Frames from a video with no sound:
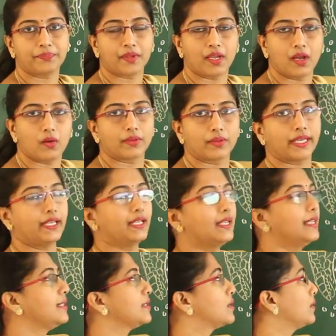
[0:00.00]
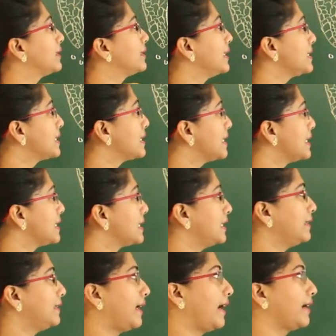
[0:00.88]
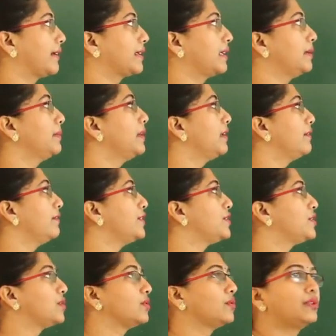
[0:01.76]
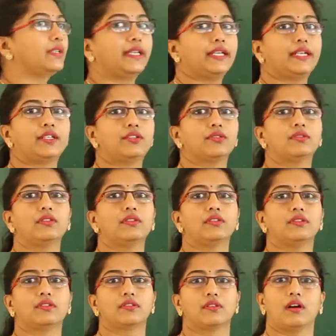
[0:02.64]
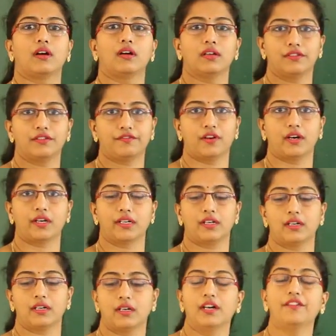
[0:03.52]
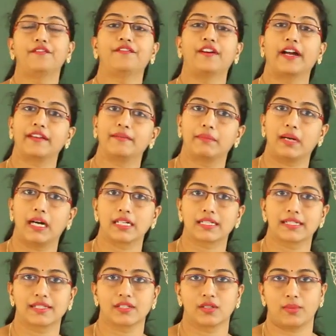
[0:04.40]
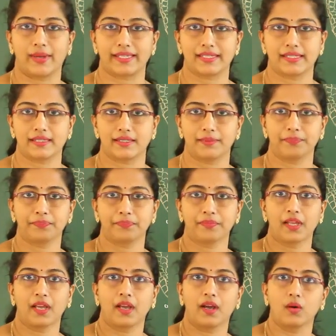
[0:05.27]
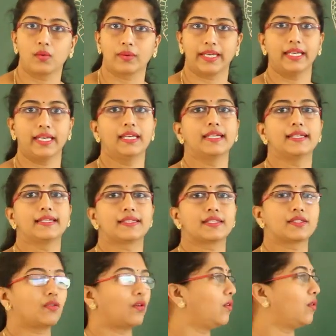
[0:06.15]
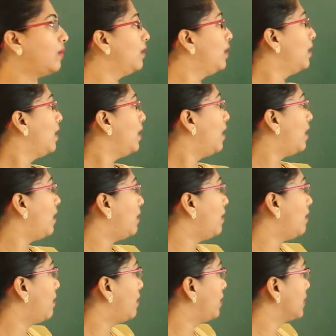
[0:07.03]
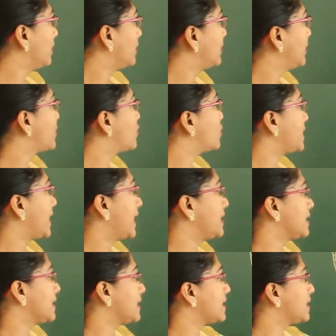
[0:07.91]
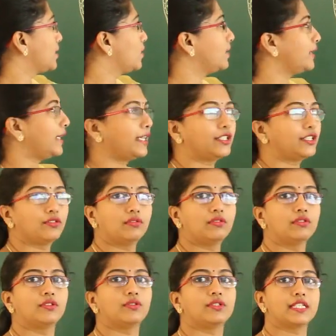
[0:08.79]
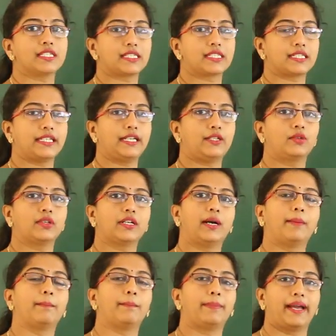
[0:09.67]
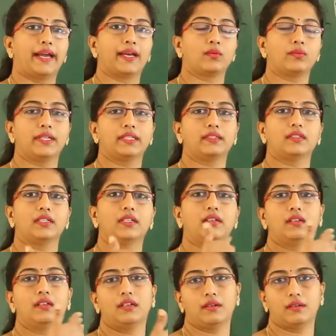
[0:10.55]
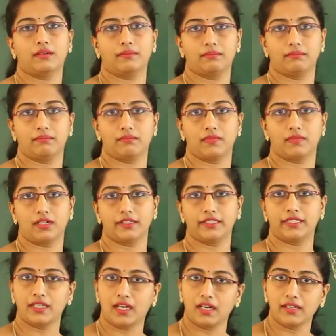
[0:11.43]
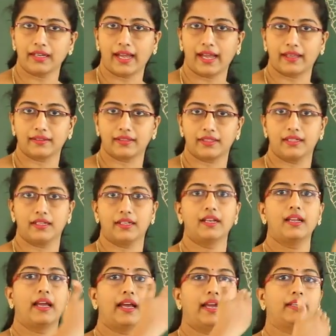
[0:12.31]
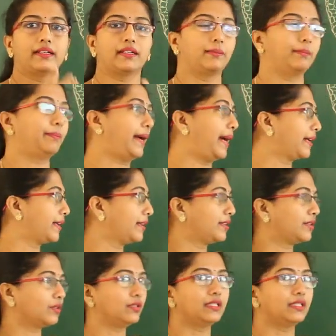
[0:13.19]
Okay, so this is a diagram which you need to draw for a 5 marks question. Okay, so the changes you just need to compare with the young anther and compare it to